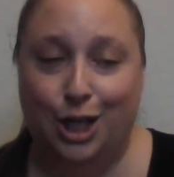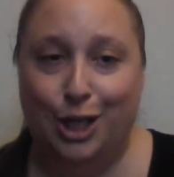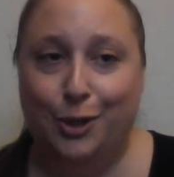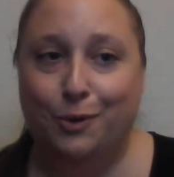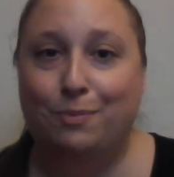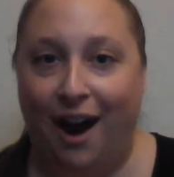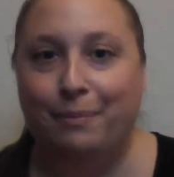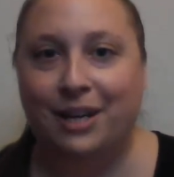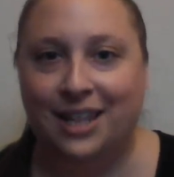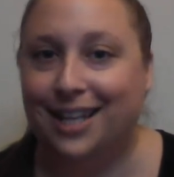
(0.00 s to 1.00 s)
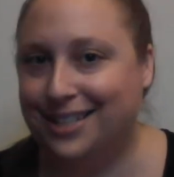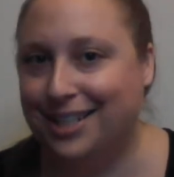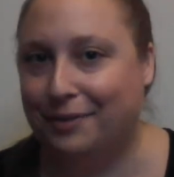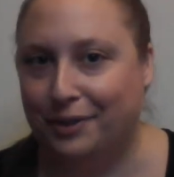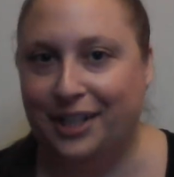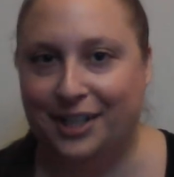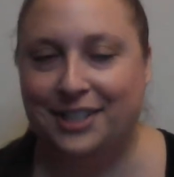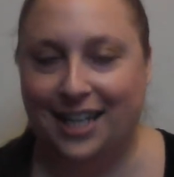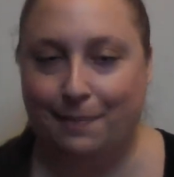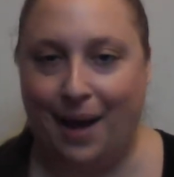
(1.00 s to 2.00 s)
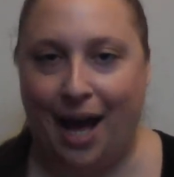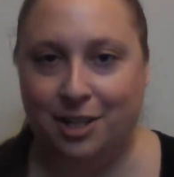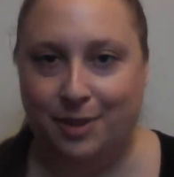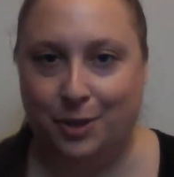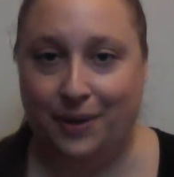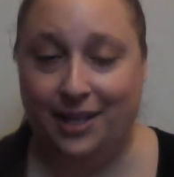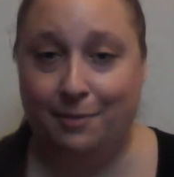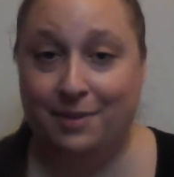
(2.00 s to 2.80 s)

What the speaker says: you would probably think several years had passed between them,